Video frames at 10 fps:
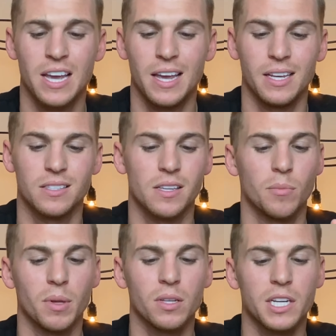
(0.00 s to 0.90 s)
is the
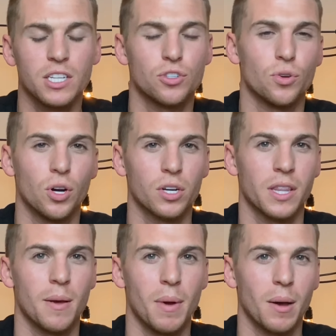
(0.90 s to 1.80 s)
ability to hook
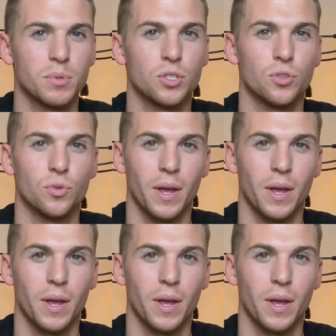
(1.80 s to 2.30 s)
them up to